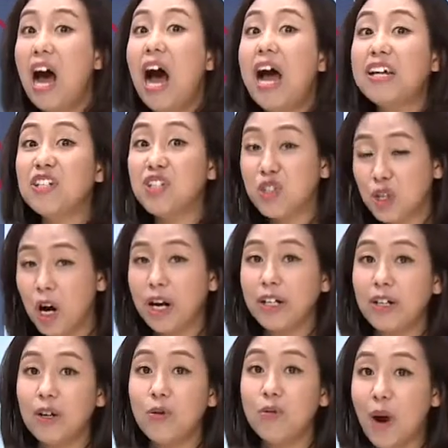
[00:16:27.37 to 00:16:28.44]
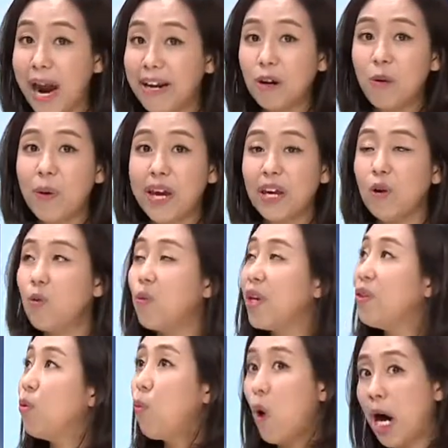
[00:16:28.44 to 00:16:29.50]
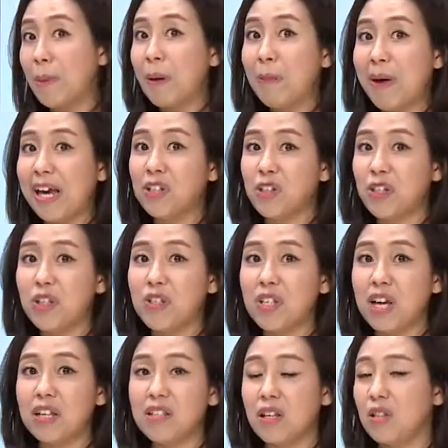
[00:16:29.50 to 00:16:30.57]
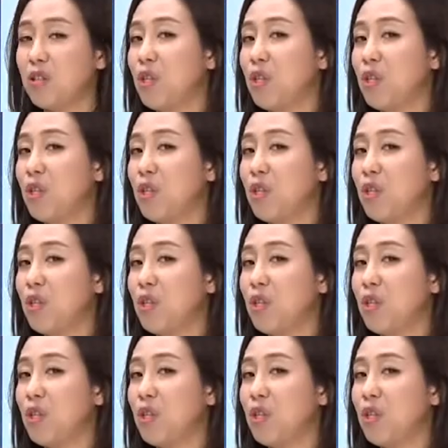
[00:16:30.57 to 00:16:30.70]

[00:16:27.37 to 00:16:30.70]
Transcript: I start right away with warm-up exercises.